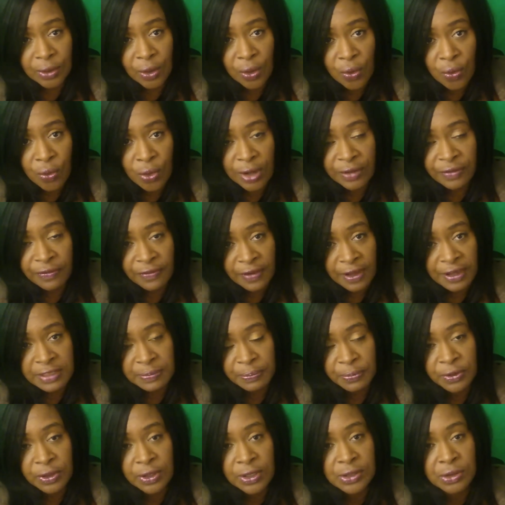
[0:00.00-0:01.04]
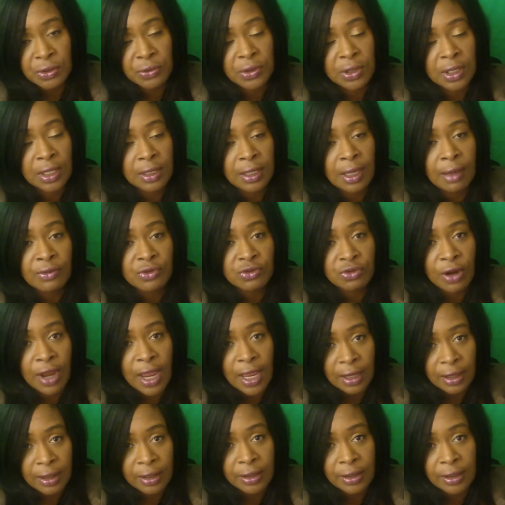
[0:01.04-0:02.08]
on Facebook so you can keep
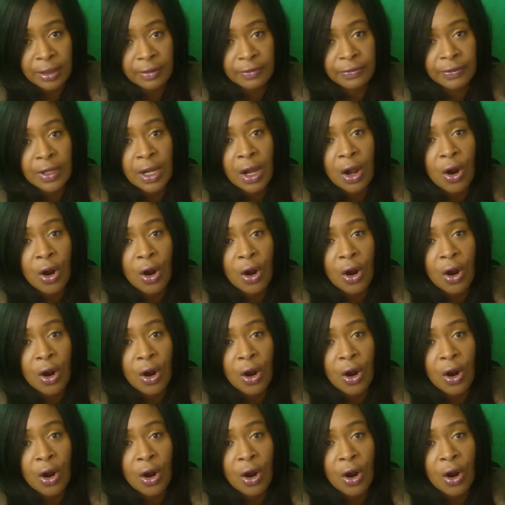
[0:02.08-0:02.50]
track of